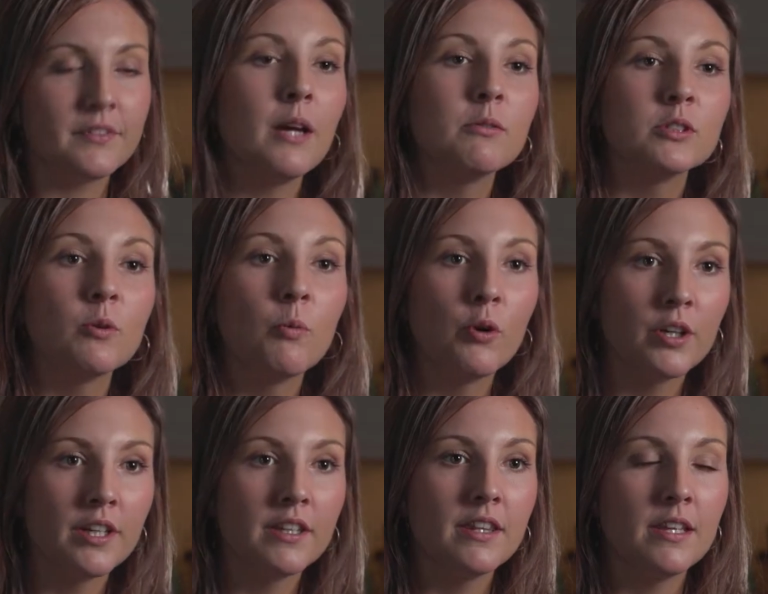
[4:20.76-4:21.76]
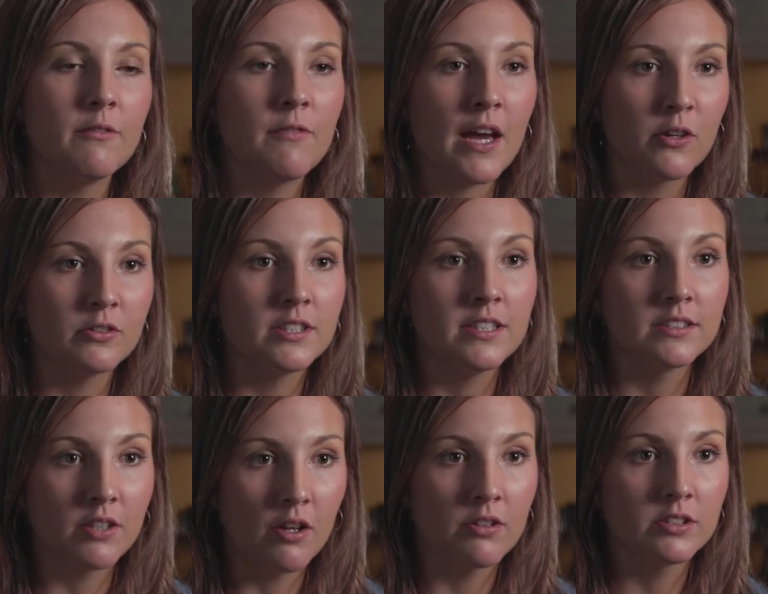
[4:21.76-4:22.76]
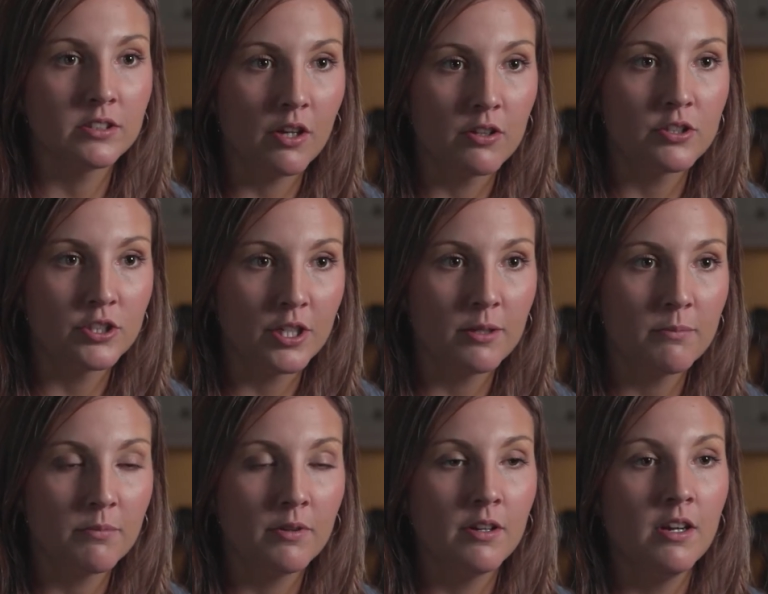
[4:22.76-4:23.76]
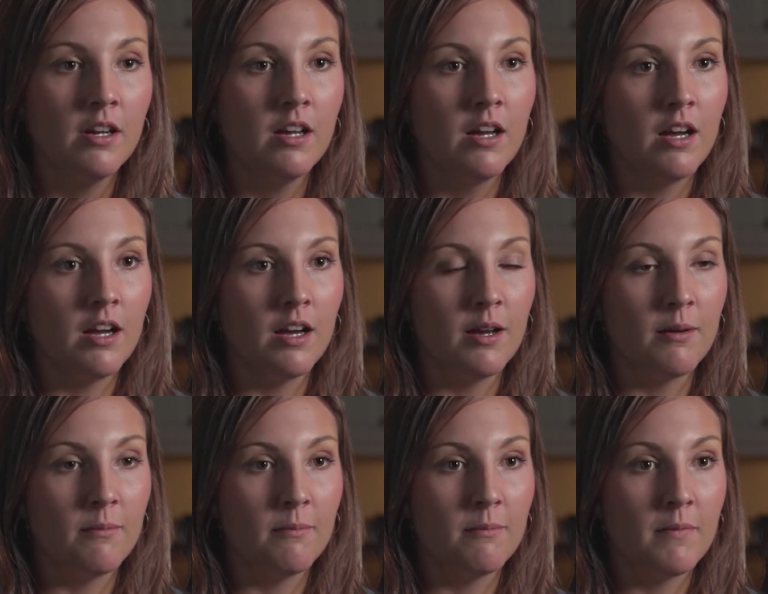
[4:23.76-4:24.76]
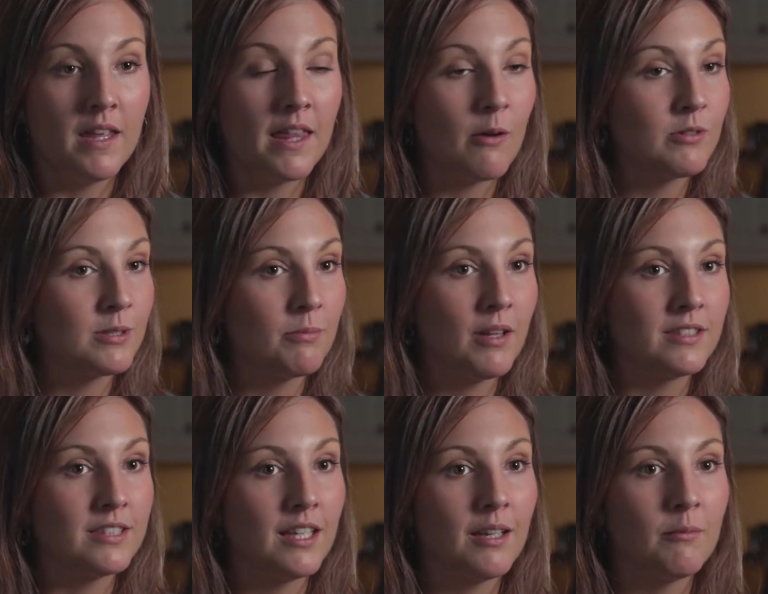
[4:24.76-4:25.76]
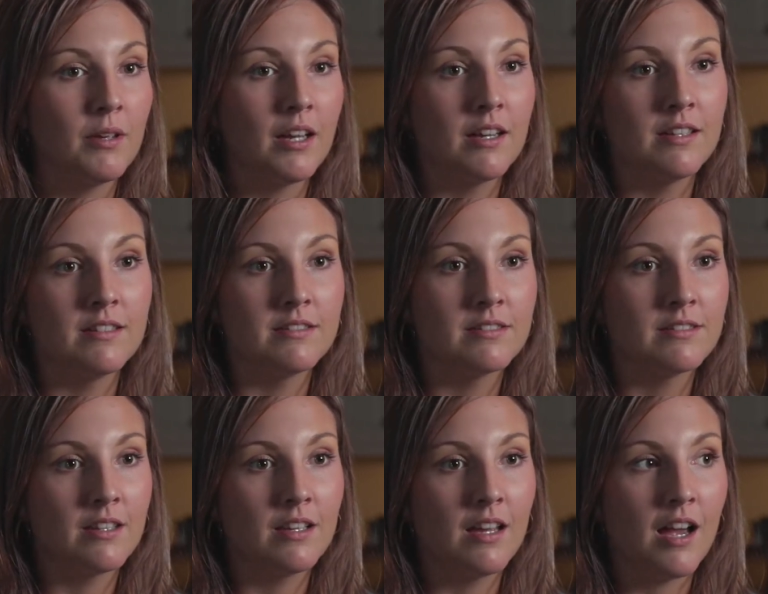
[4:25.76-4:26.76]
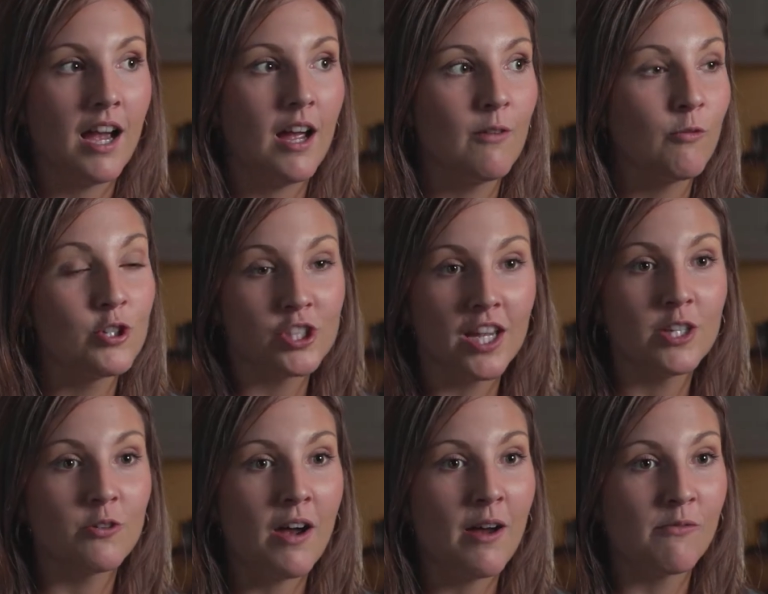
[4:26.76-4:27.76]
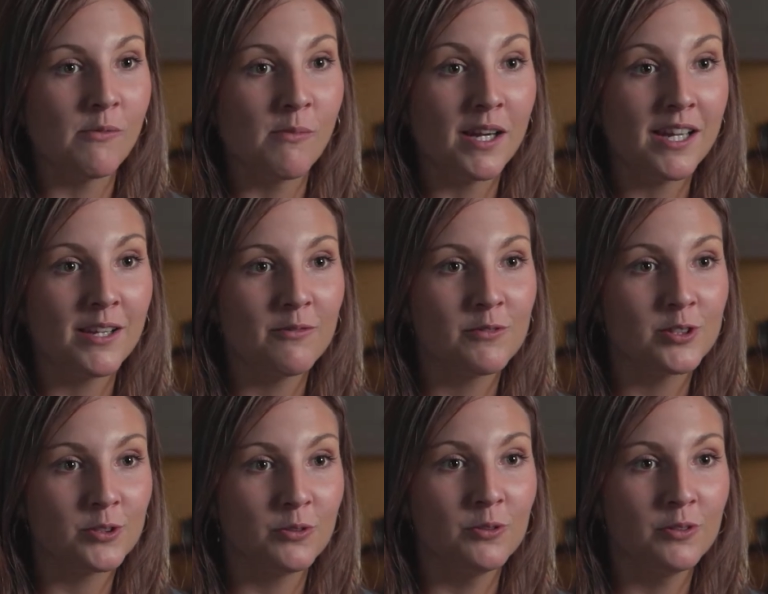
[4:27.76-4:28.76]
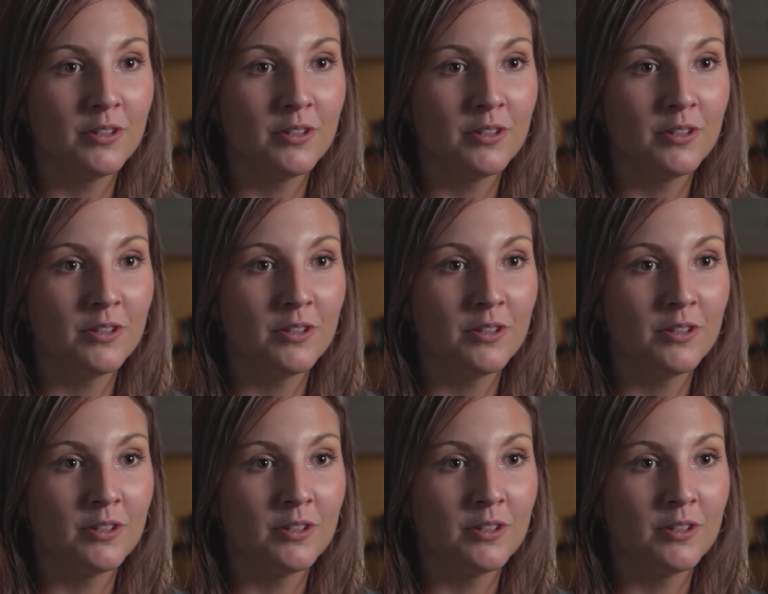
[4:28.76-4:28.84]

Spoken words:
I was awarded the Faculty Scholarship, and that was a blessing because unfortunately I don't have the money for school.